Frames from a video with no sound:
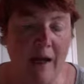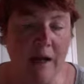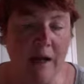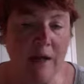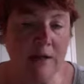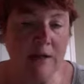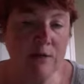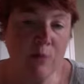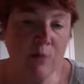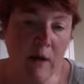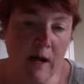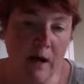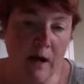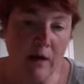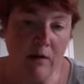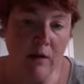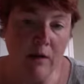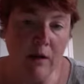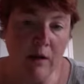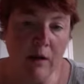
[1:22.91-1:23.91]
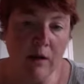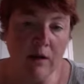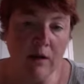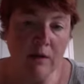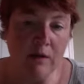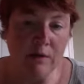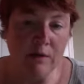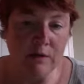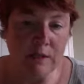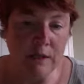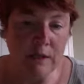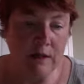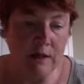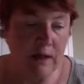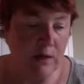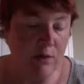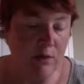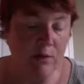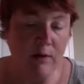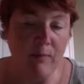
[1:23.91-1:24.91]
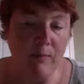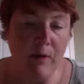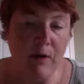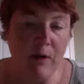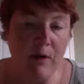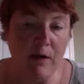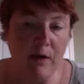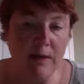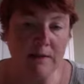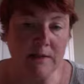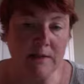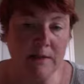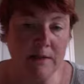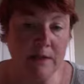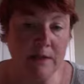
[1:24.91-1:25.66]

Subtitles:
And as well, using that three-part lesson,